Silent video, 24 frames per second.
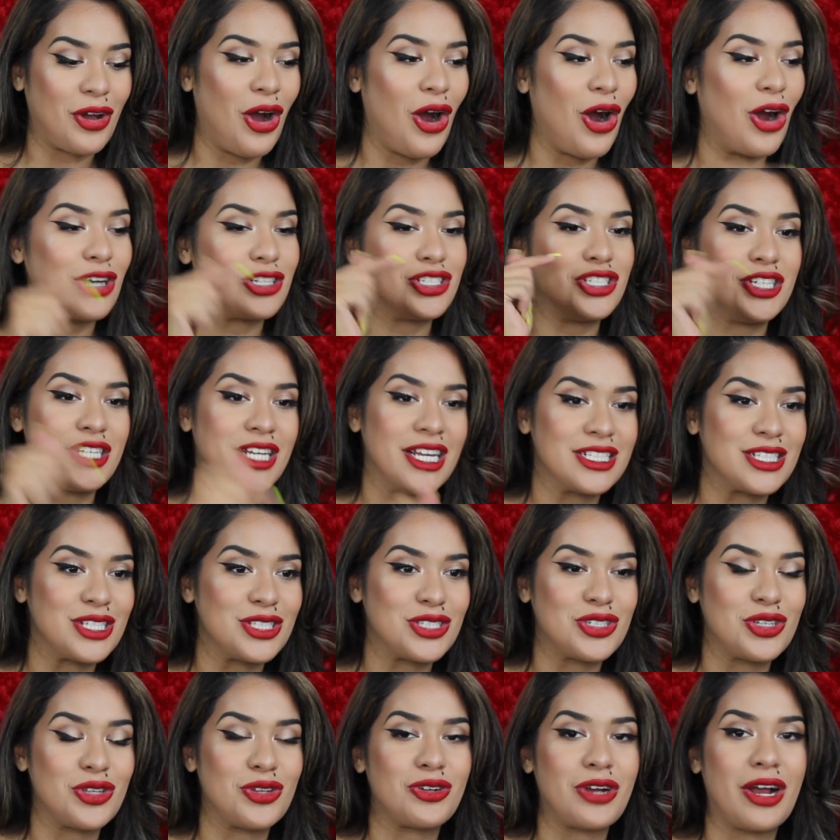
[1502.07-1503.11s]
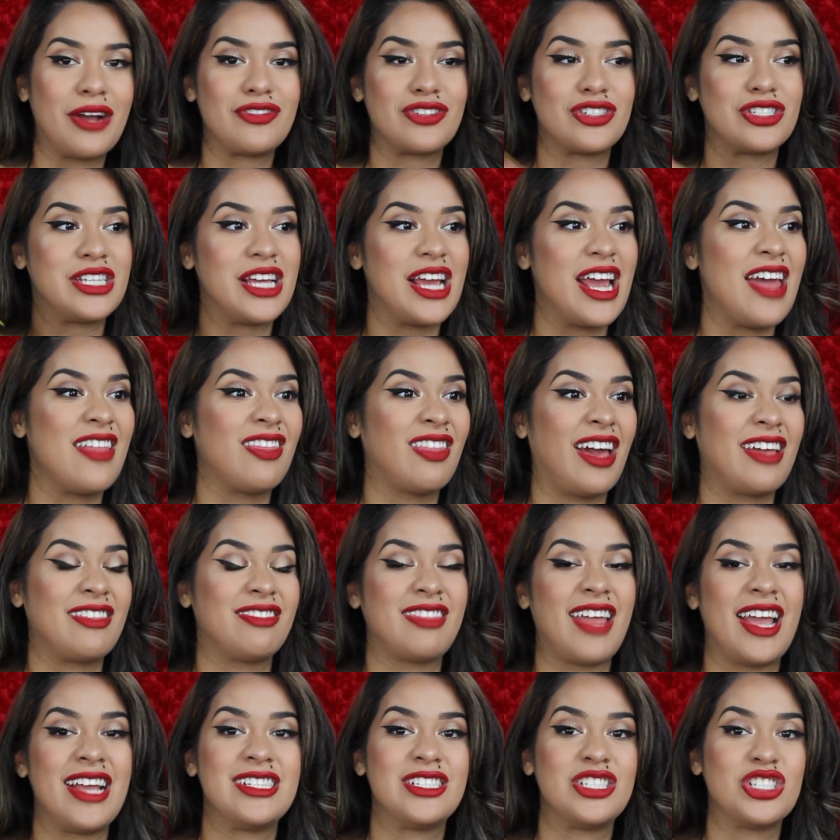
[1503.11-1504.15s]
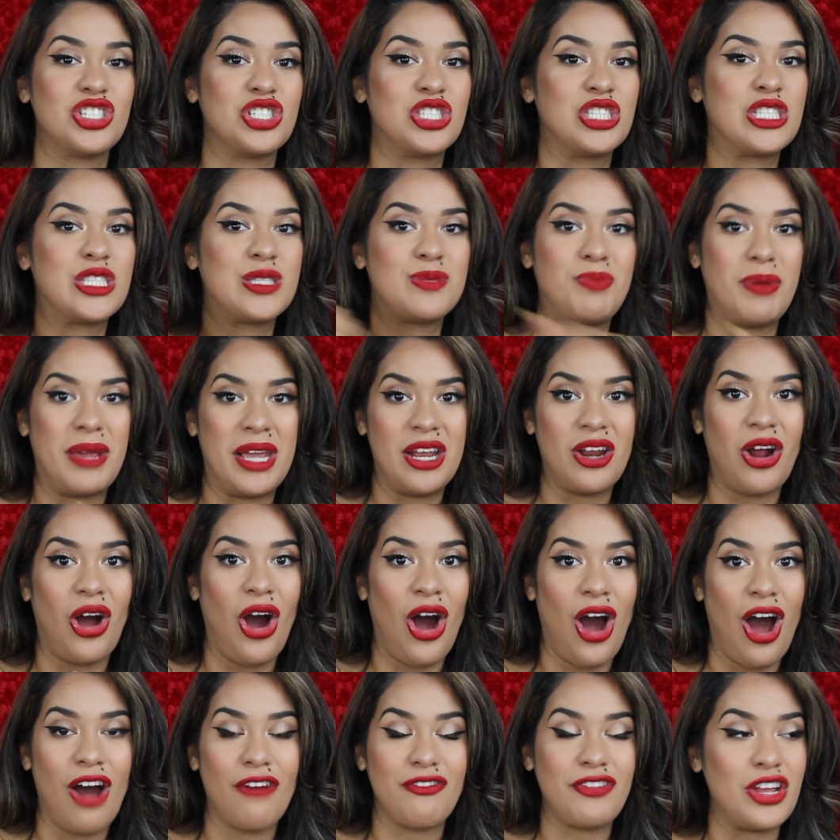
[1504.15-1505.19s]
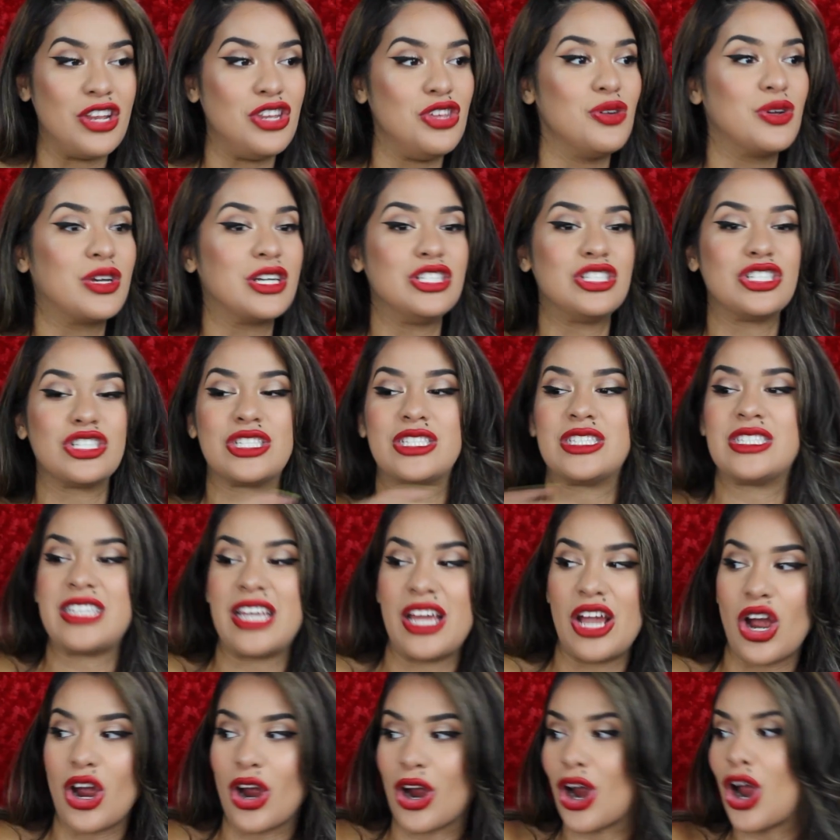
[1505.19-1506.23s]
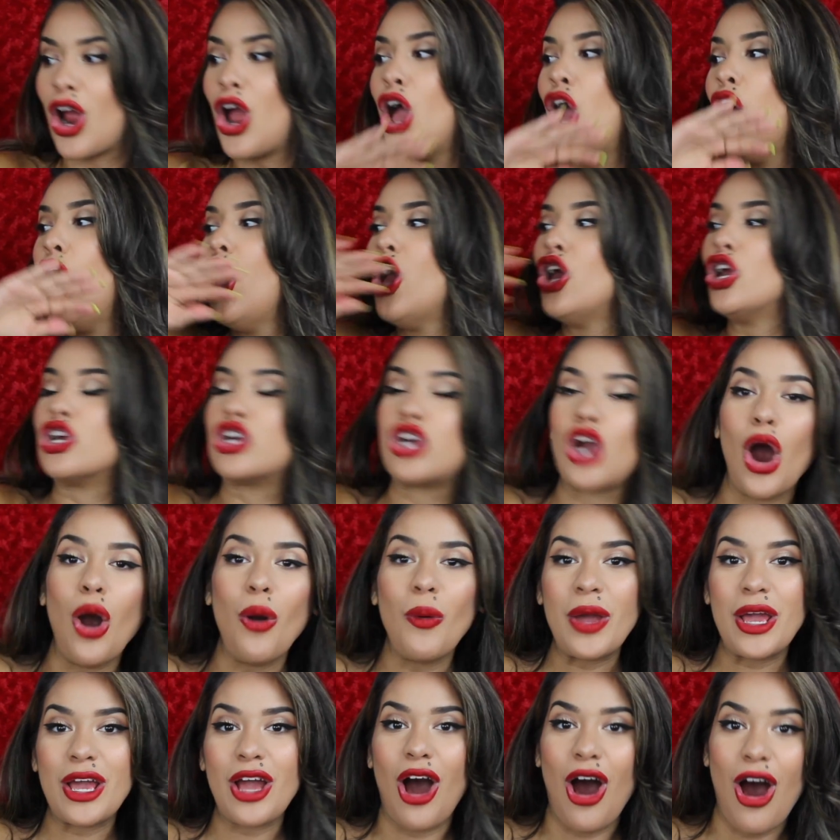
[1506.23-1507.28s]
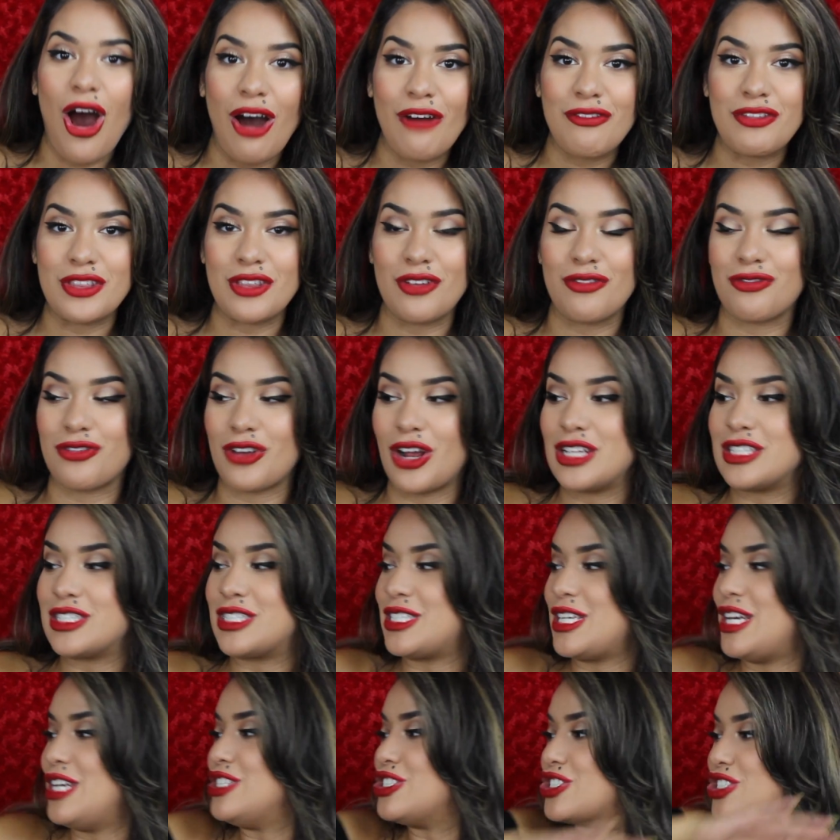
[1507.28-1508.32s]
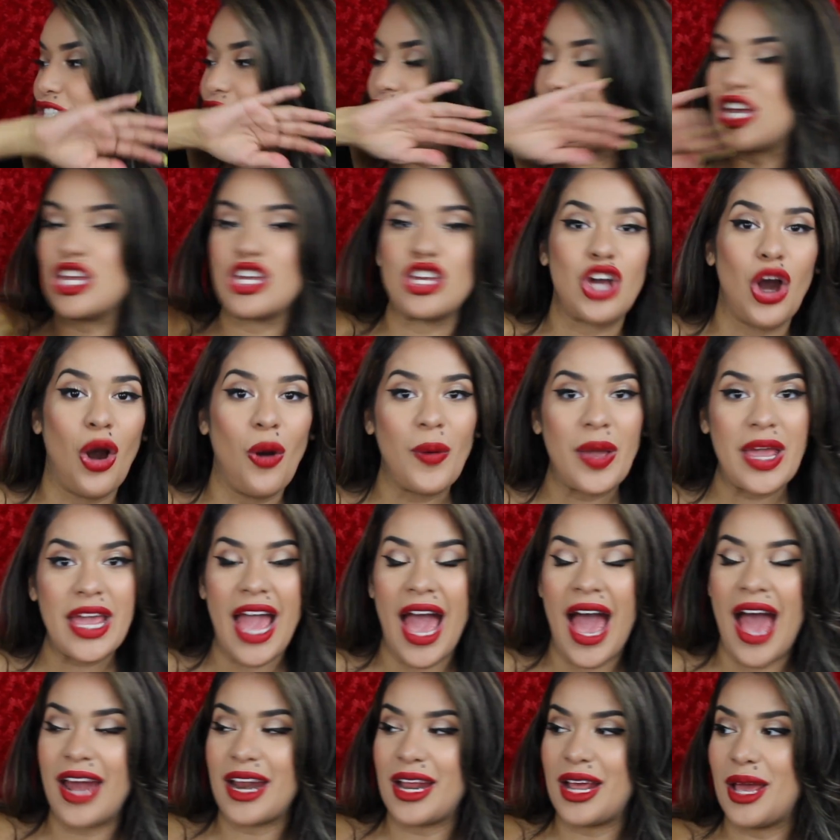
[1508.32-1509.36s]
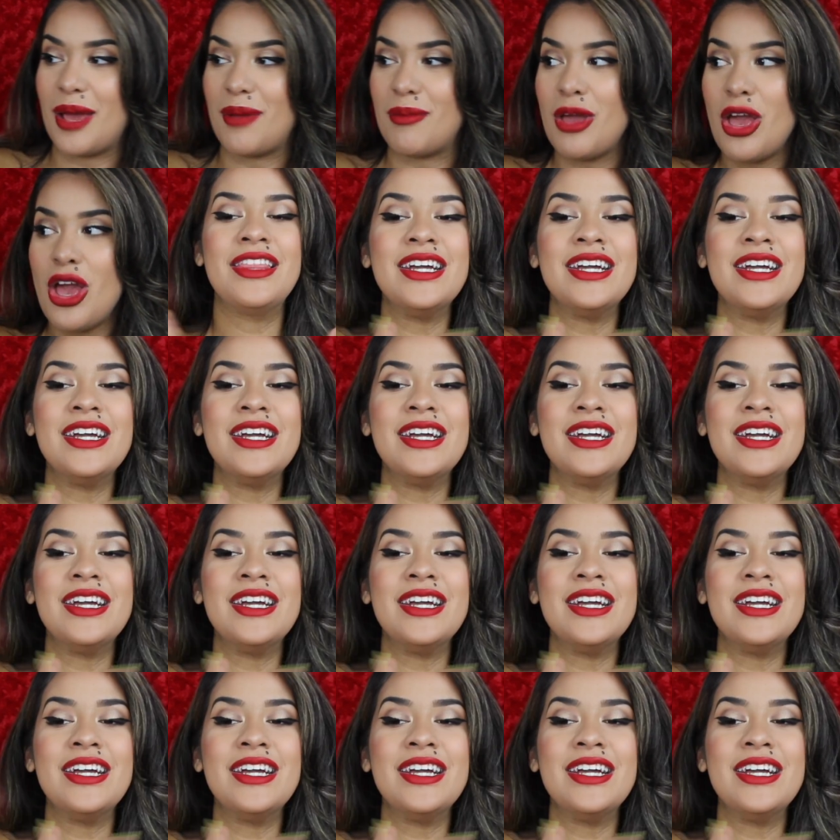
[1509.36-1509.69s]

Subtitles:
car. She gets into the driver's seat, and like they just speed off, and you can just see her going off in the front seat, just like going at him.